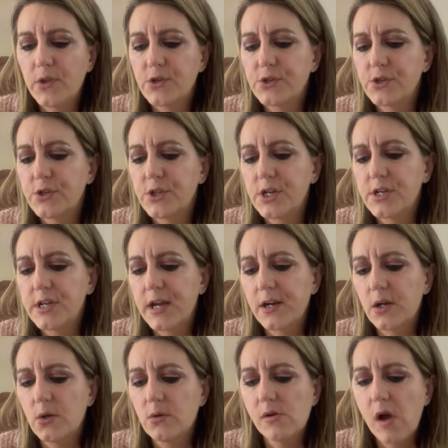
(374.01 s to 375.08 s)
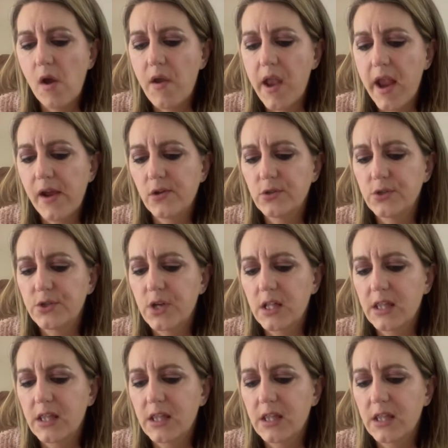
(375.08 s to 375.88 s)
this is the Deco Nails